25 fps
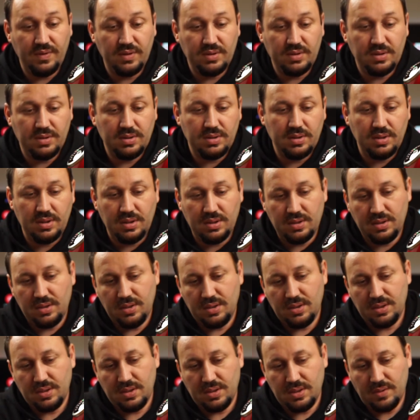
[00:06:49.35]
it, and
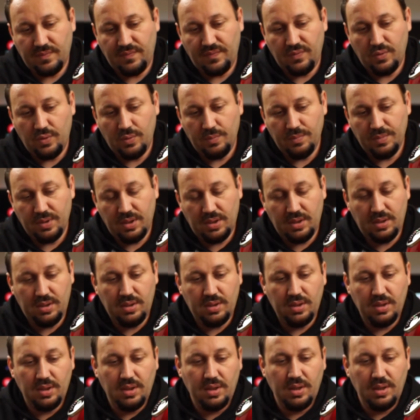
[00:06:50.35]
there's a foam here,